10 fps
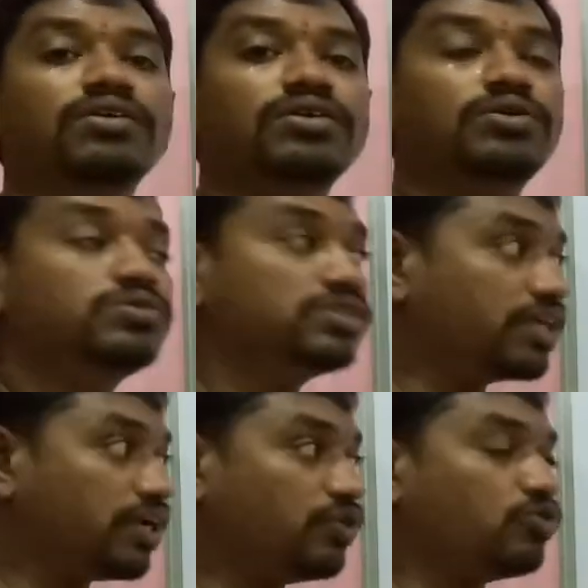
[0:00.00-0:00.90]
Using
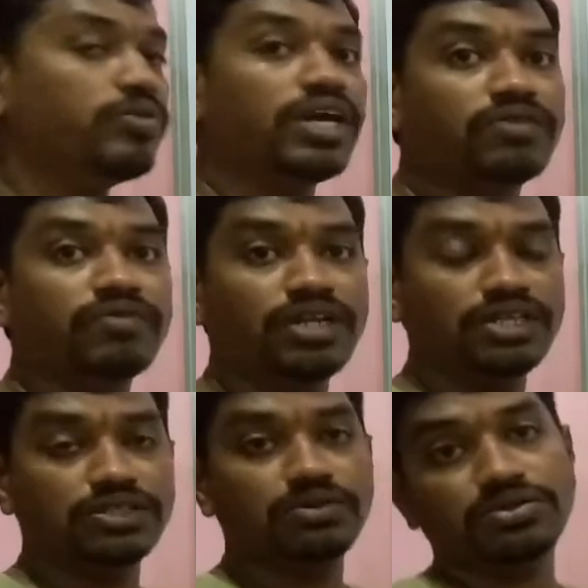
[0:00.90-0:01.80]
n2 by n1
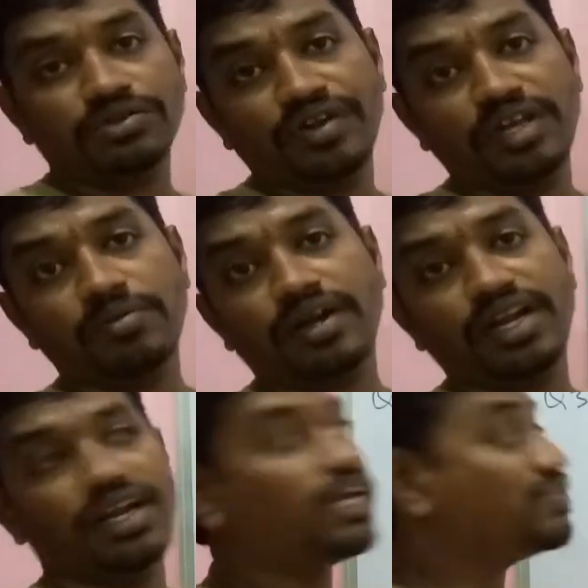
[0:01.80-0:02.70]
is equals to d by
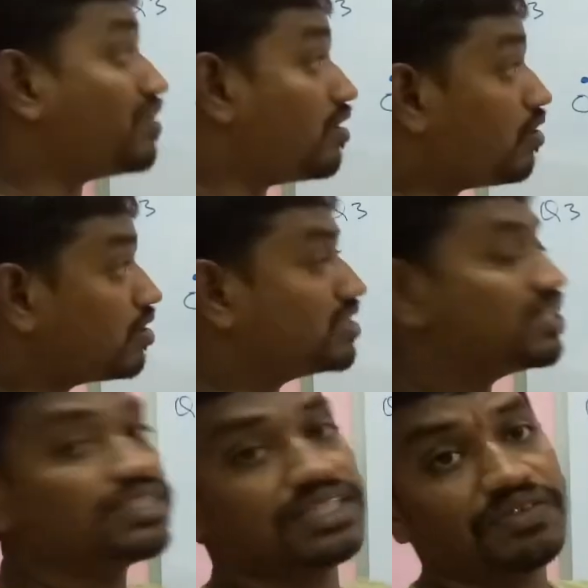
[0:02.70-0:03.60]
d dash for all the
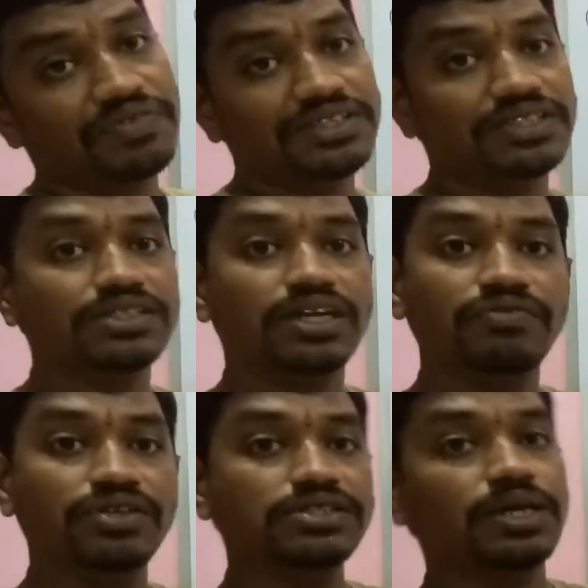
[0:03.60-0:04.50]
6 surfaces, and
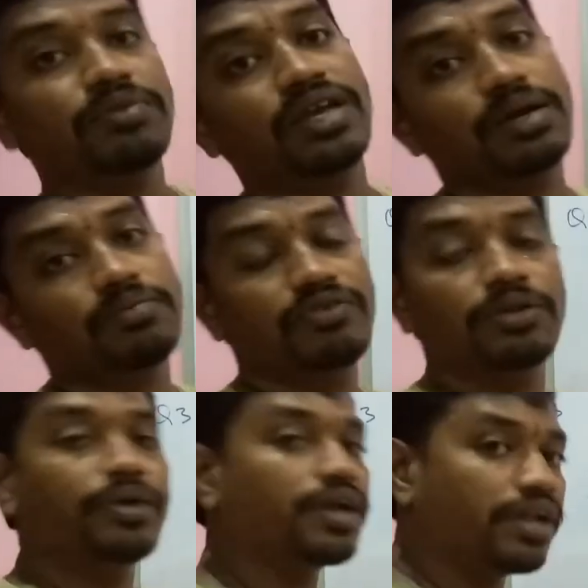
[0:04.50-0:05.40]
we'll summing up, we'll
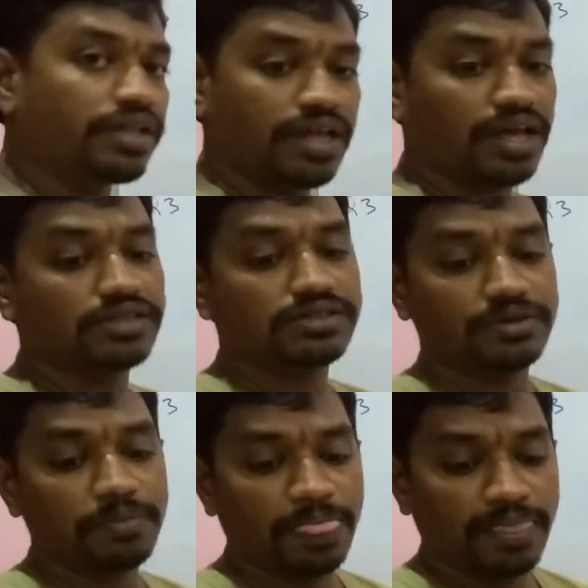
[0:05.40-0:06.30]
be getting the answer.
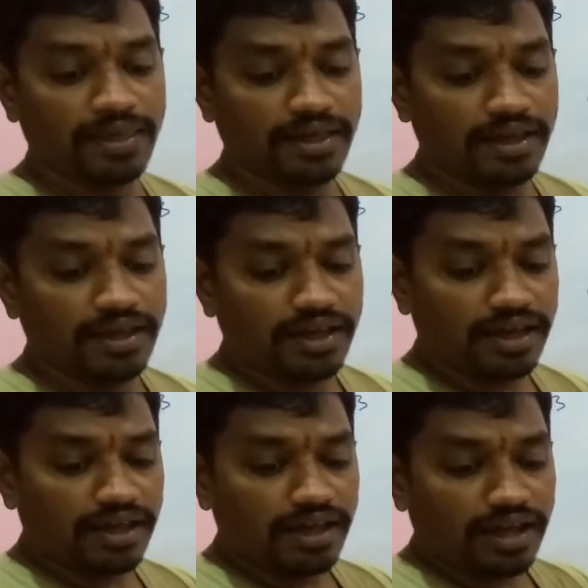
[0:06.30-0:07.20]

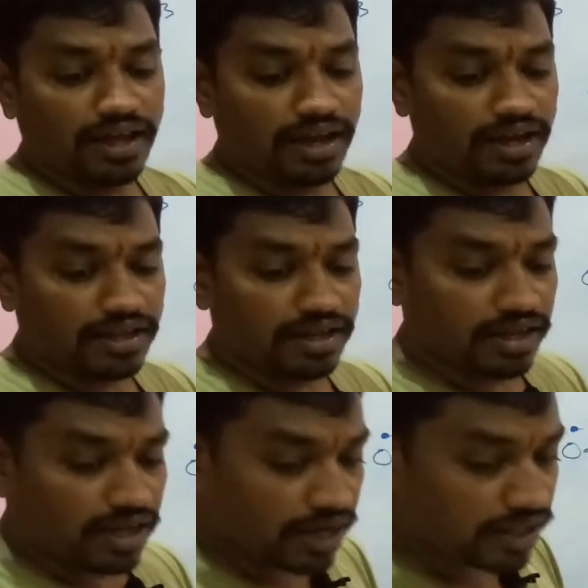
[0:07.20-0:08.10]
And
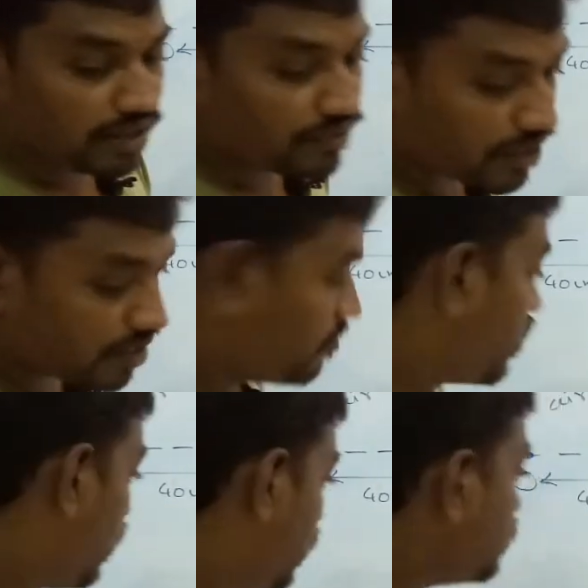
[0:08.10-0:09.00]
another
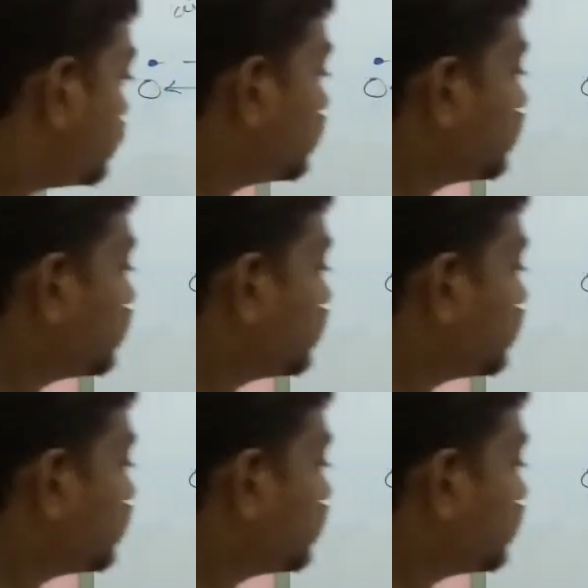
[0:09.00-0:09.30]
formula is